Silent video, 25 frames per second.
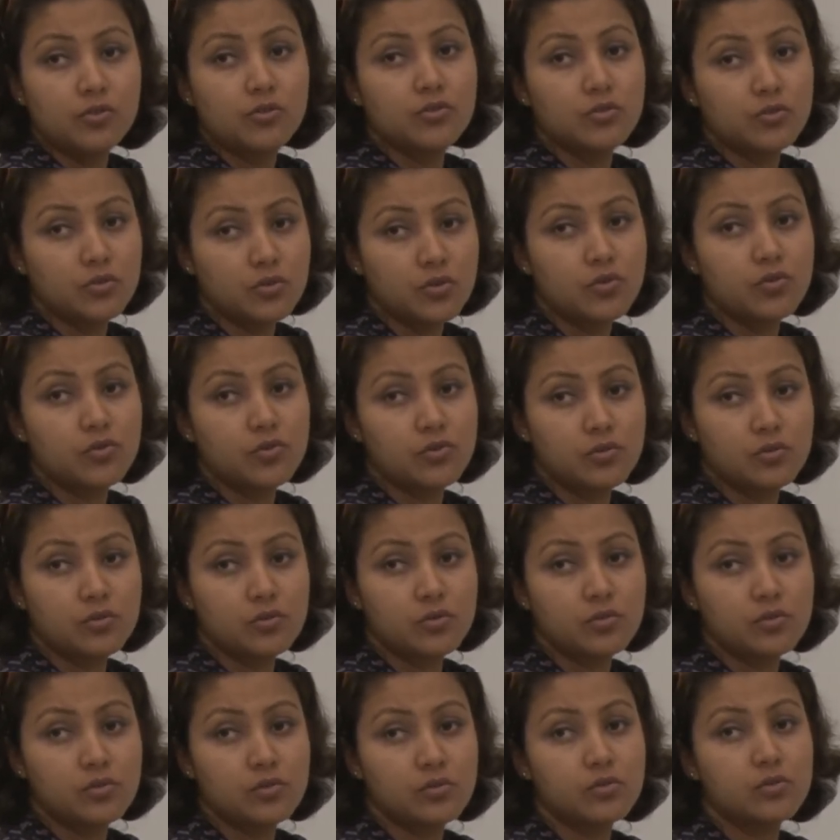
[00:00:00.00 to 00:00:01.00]
right here you got
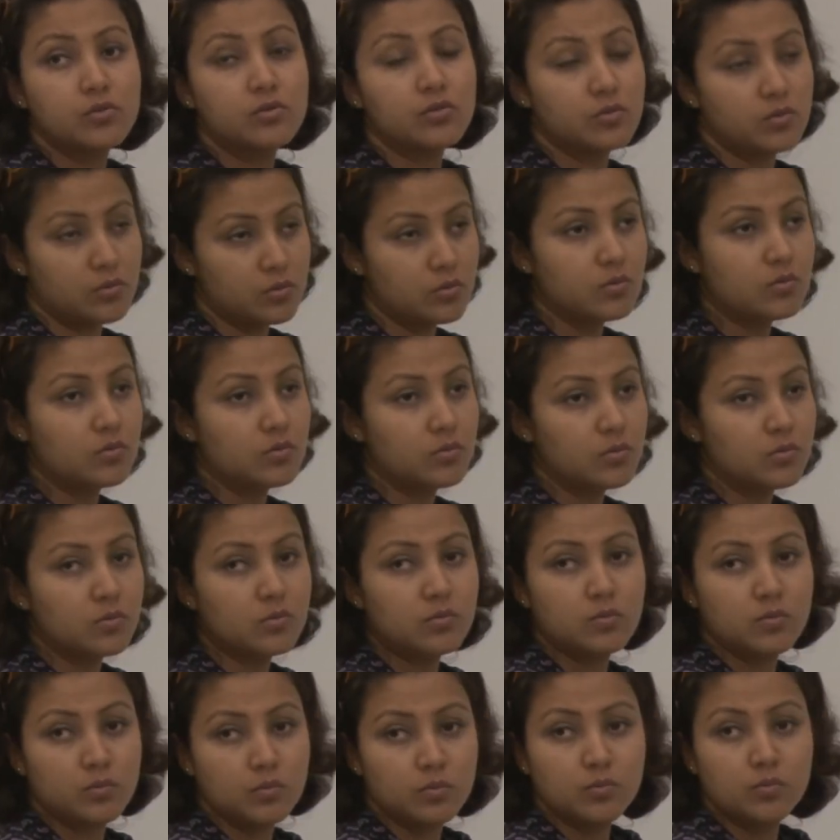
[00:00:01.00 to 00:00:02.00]
those just
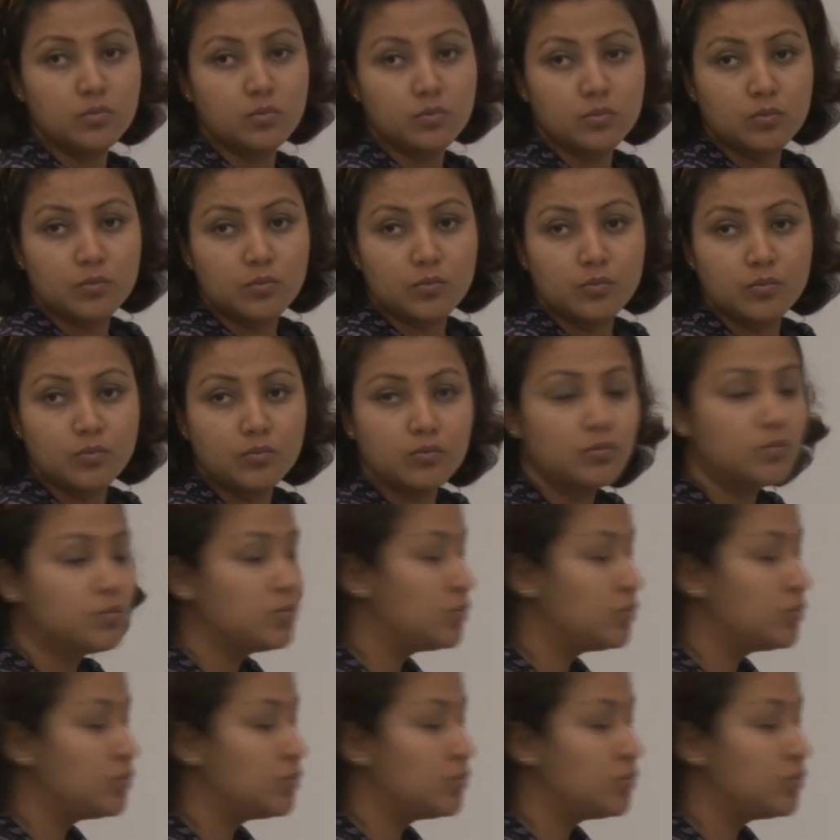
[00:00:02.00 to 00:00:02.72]
two different ways to get to the